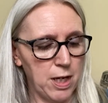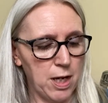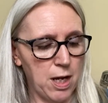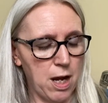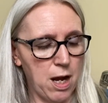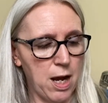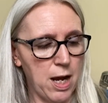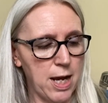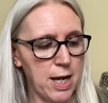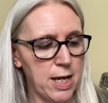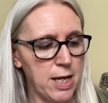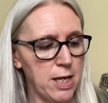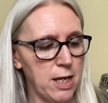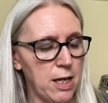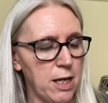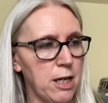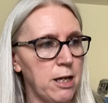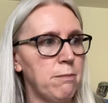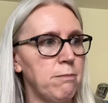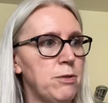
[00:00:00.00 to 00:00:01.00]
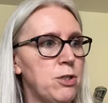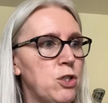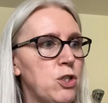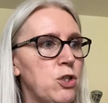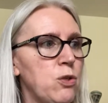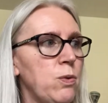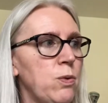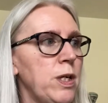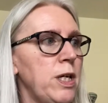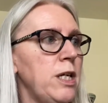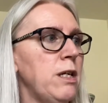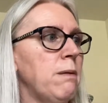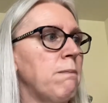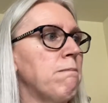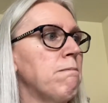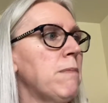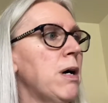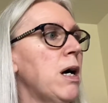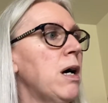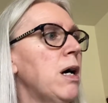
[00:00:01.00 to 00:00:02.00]
I am doing
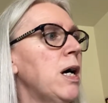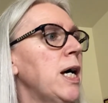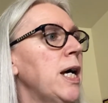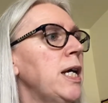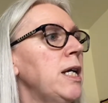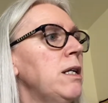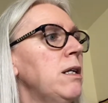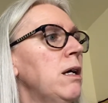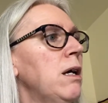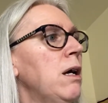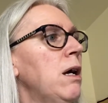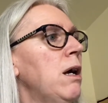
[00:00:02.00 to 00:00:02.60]
mine